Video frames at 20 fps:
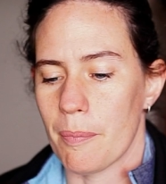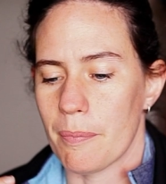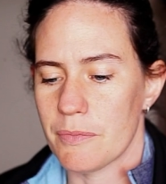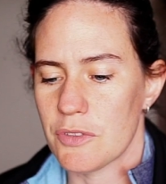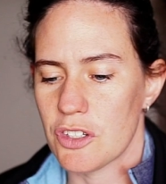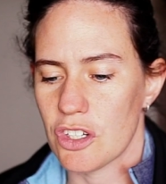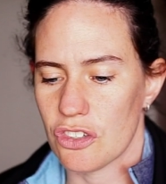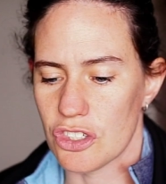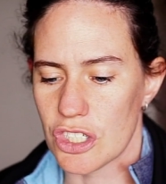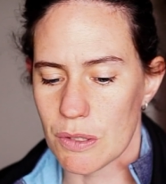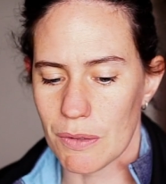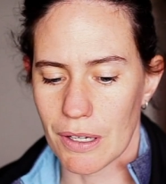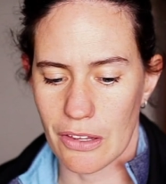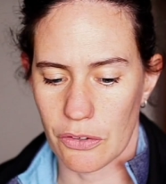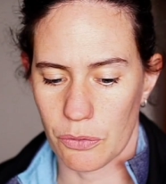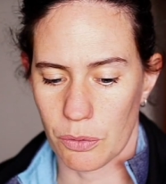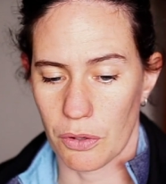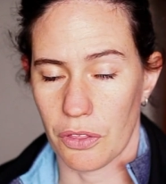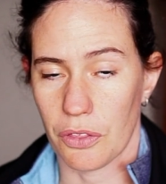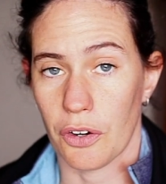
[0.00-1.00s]
just doing
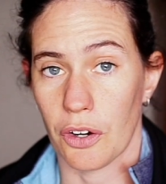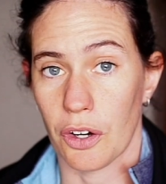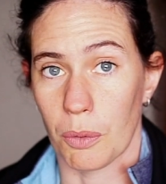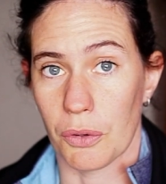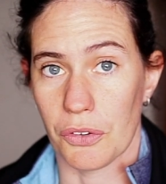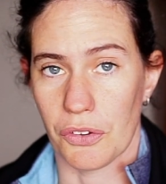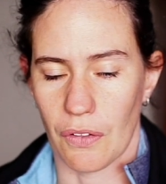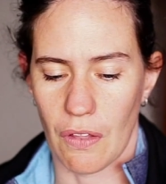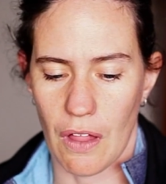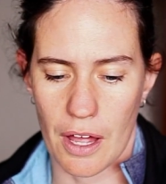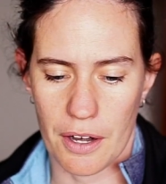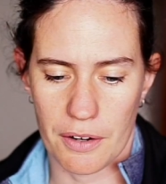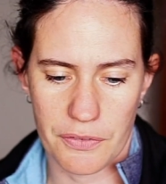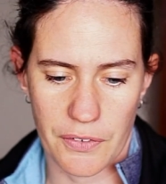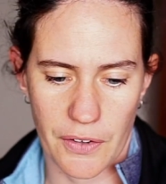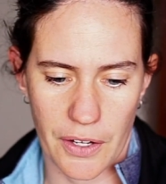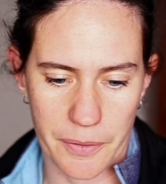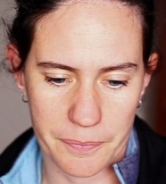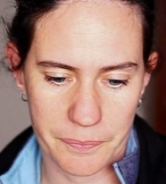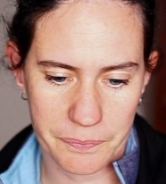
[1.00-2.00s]
this with her was a lot of
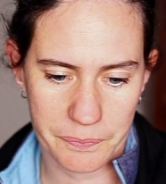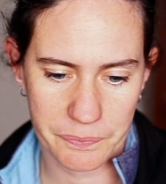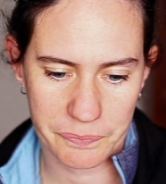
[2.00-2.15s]
fun.